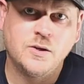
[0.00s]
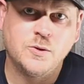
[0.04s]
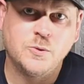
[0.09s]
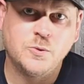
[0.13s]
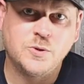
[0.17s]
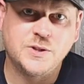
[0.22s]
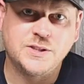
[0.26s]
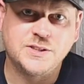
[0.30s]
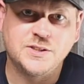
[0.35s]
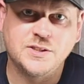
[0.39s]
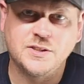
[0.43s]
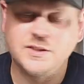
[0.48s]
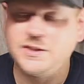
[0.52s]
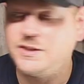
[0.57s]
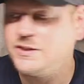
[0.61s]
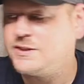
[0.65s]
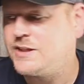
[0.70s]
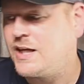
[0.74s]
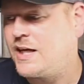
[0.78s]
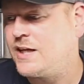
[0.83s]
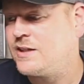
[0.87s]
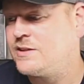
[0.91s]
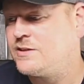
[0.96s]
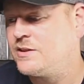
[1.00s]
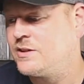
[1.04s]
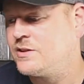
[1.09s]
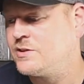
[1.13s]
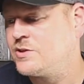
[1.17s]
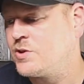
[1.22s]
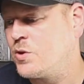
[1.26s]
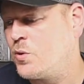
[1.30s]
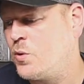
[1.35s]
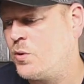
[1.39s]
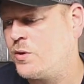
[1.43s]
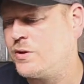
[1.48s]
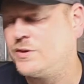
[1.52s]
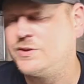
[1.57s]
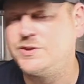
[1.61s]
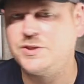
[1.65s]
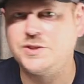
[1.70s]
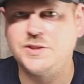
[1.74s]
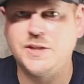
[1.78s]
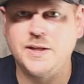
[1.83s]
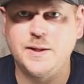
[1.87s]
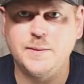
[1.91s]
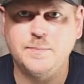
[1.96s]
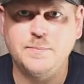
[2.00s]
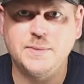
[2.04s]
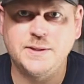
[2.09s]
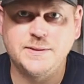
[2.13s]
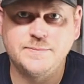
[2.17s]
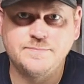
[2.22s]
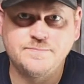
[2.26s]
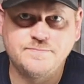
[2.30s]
which this has its orange tip.